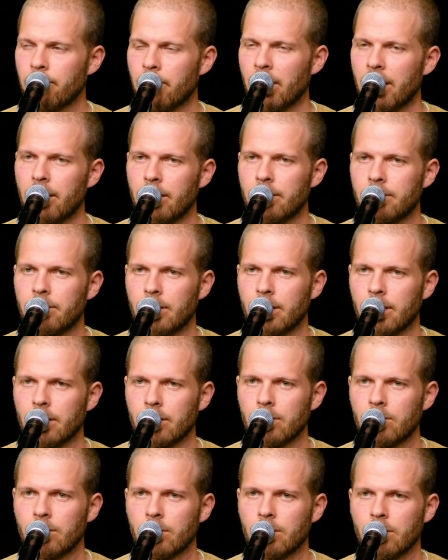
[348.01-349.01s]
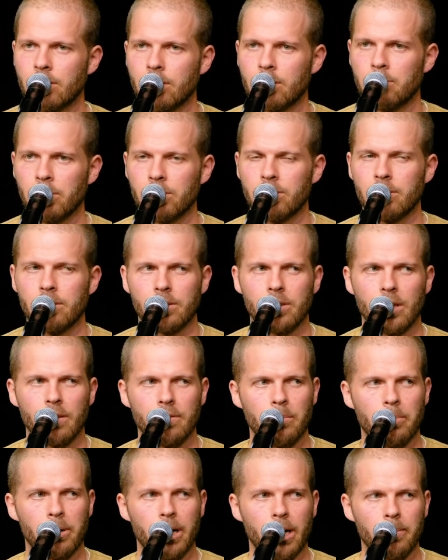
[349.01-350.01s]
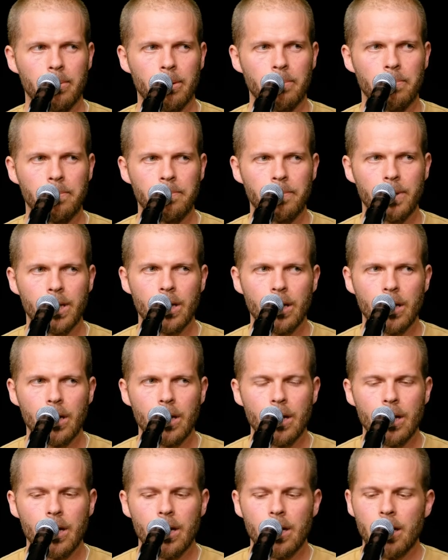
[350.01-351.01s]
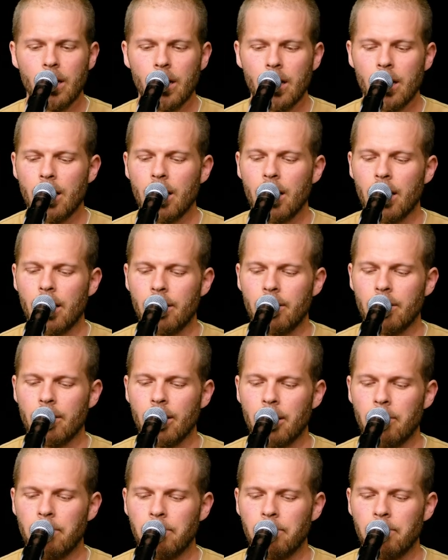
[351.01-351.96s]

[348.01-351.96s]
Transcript: by these things are supposed to solve the problem. And